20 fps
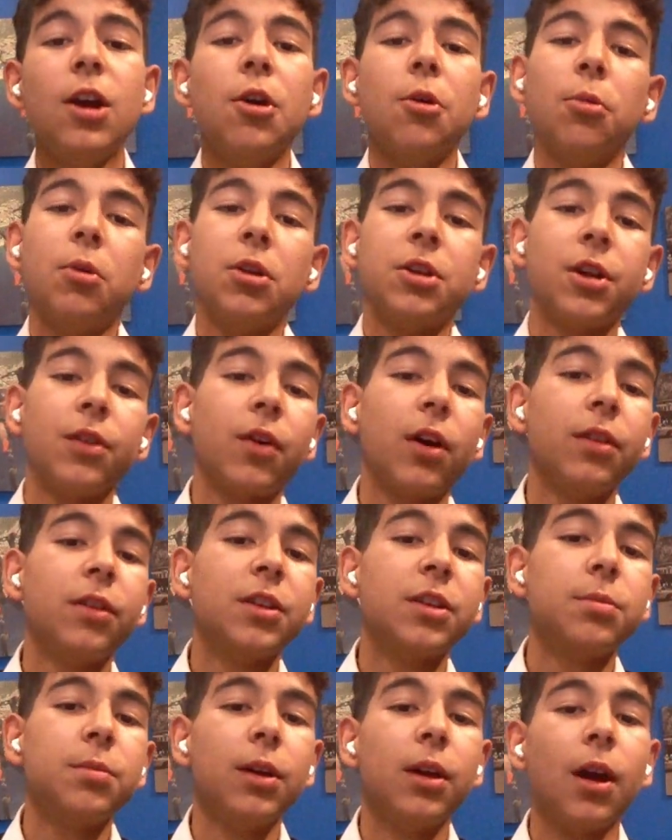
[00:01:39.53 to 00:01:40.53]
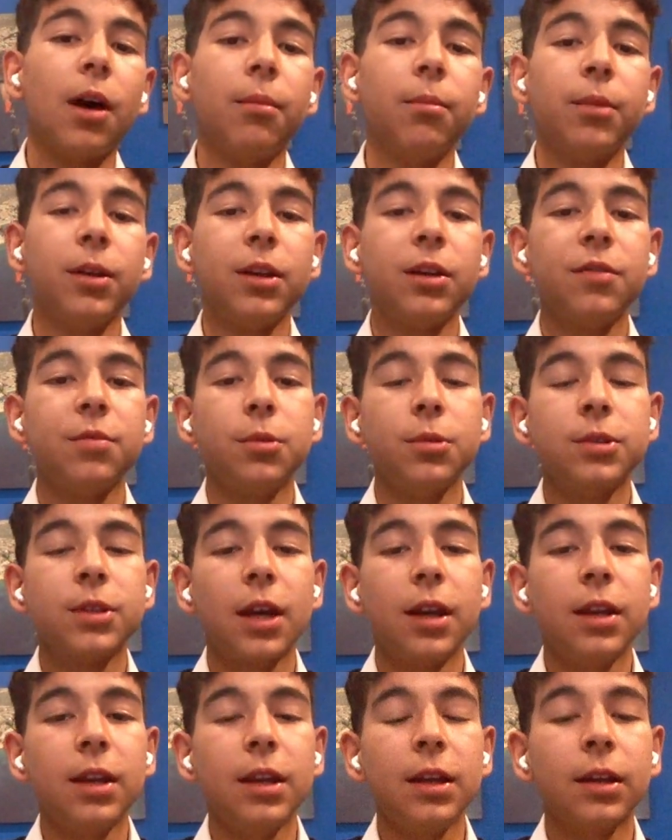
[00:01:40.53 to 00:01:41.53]
which I find this to be an unbelievable
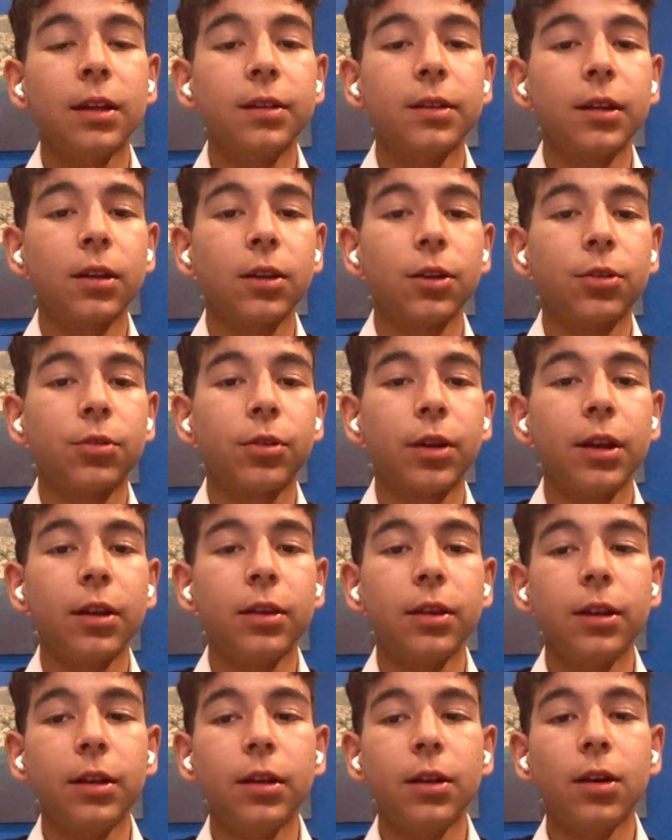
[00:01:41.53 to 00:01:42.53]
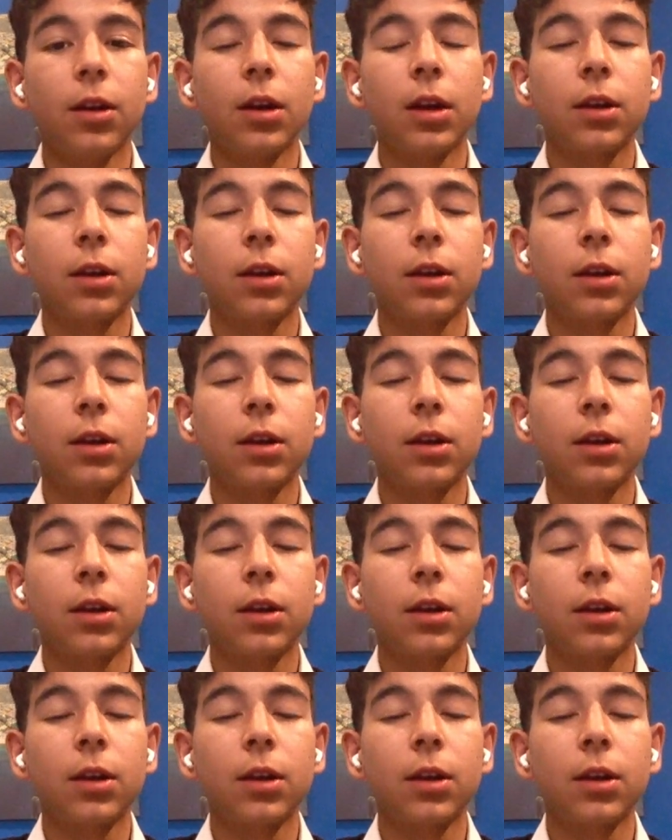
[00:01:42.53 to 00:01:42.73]
technique as it can create the